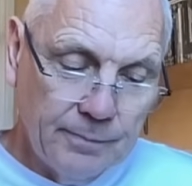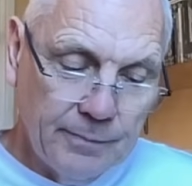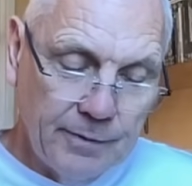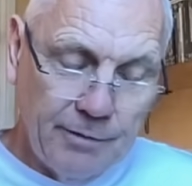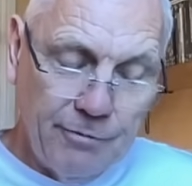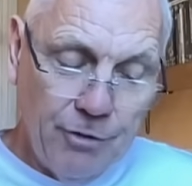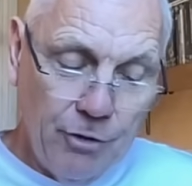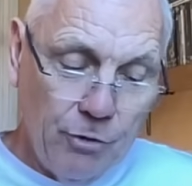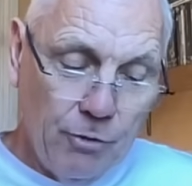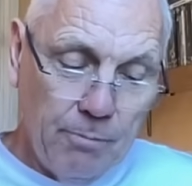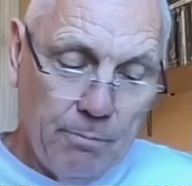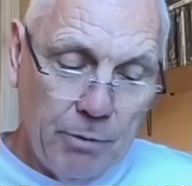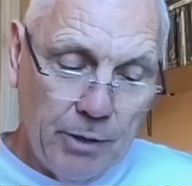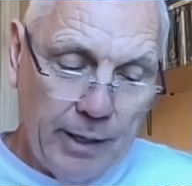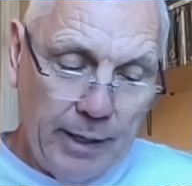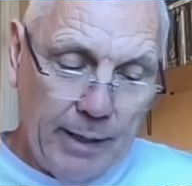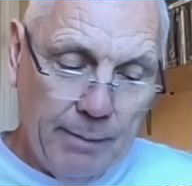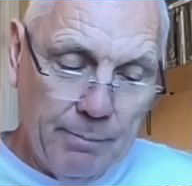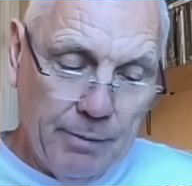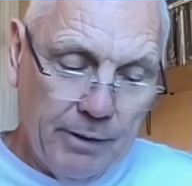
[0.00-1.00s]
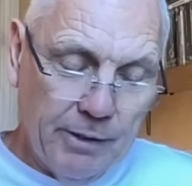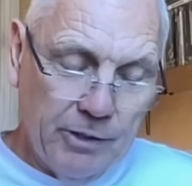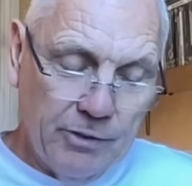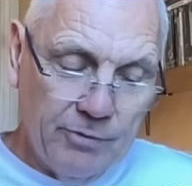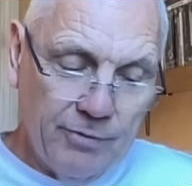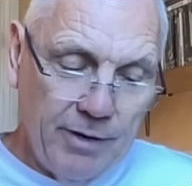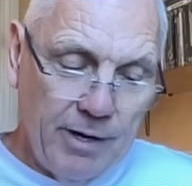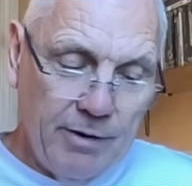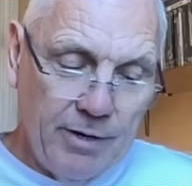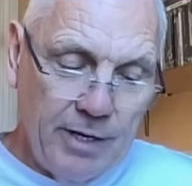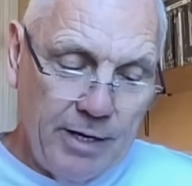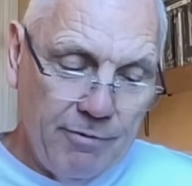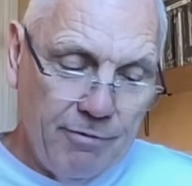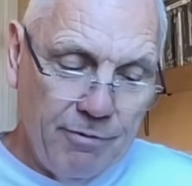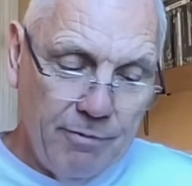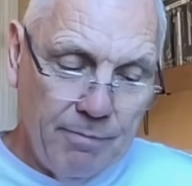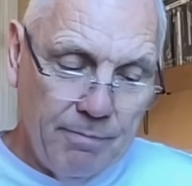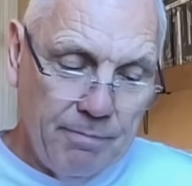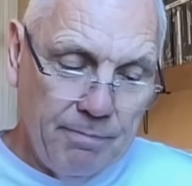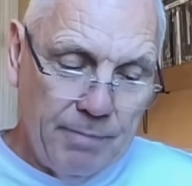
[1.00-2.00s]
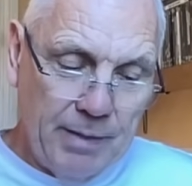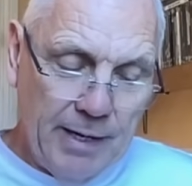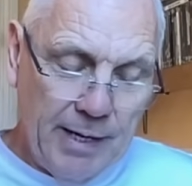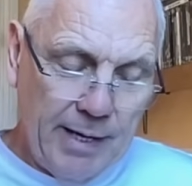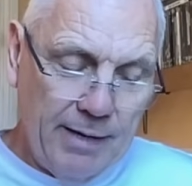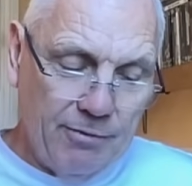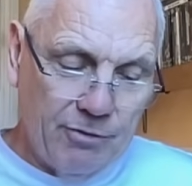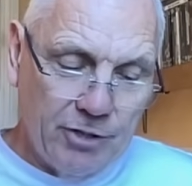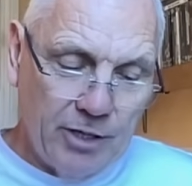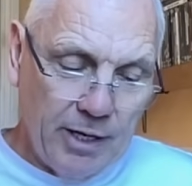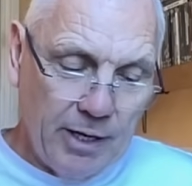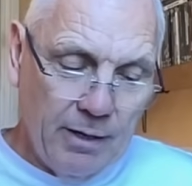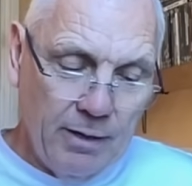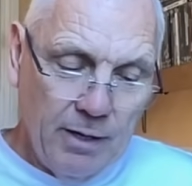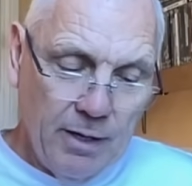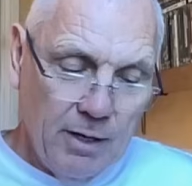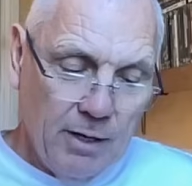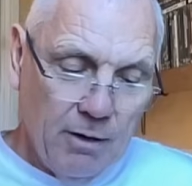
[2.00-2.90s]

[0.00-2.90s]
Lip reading: different upbringing, but there's very different beliefs here.